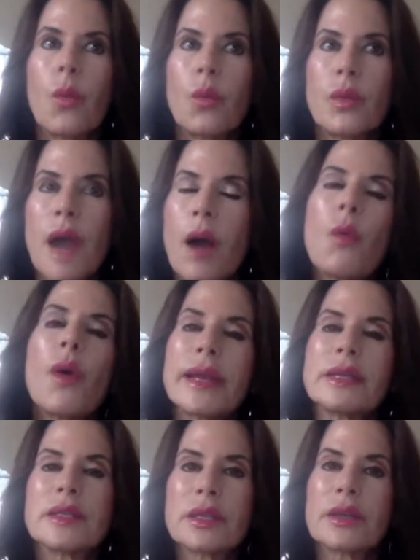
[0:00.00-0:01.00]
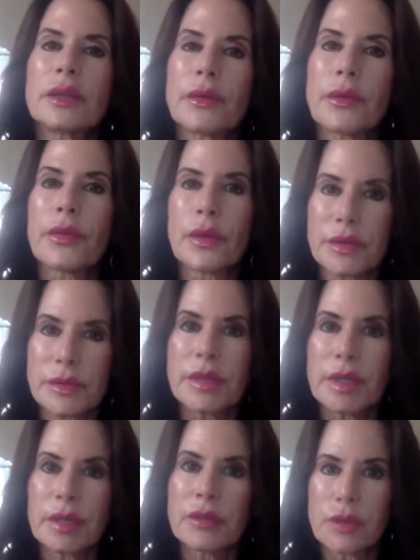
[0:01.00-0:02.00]
not wait until you're
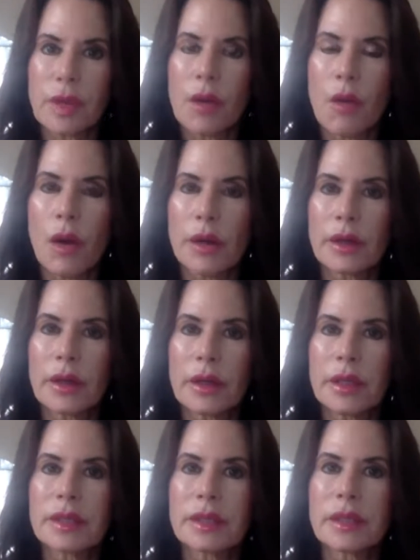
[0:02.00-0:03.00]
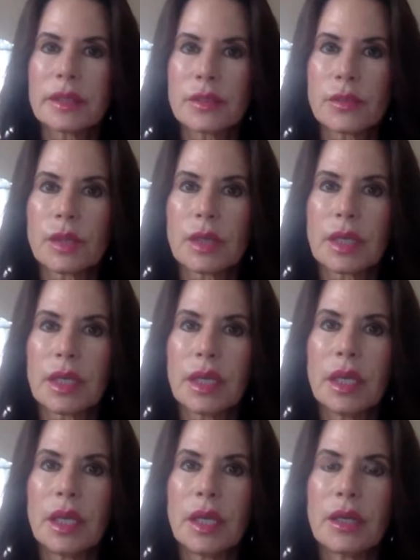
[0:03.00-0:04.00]
thirsty to drink water. It's
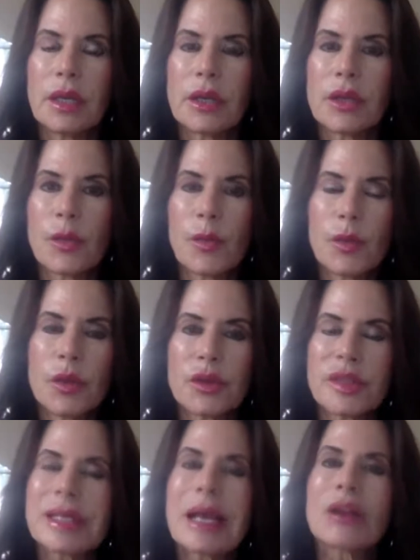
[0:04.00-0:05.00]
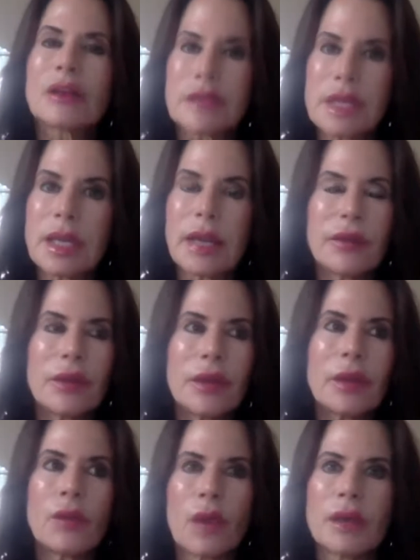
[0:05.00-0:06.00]
really, your cells need,
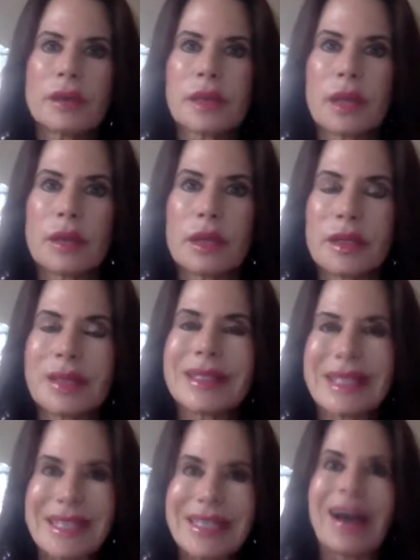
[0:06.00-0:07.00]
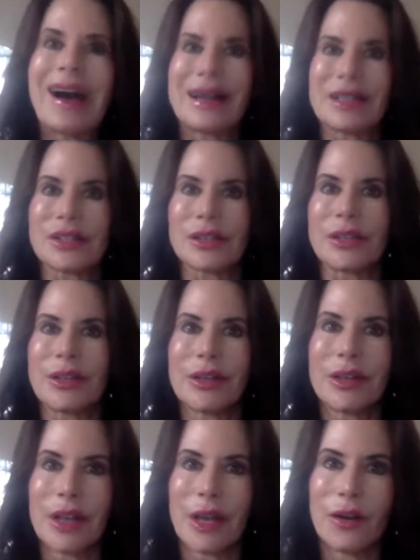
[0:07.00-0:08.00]
everything runs on, it's a detoxer,
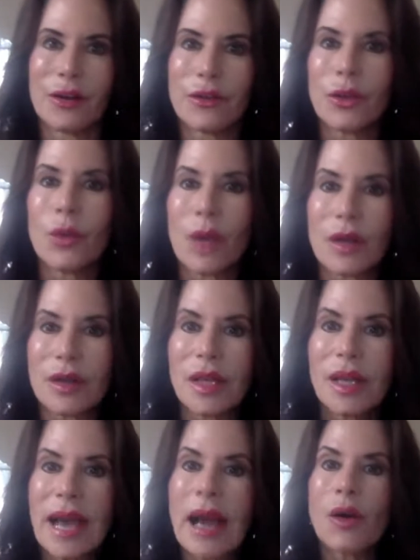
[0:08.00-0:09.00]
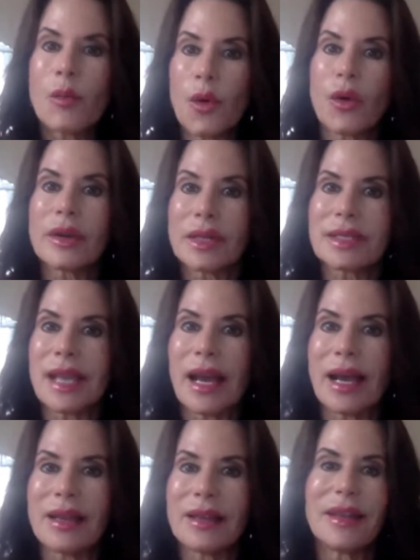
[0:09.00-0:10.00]
I'm right there with you.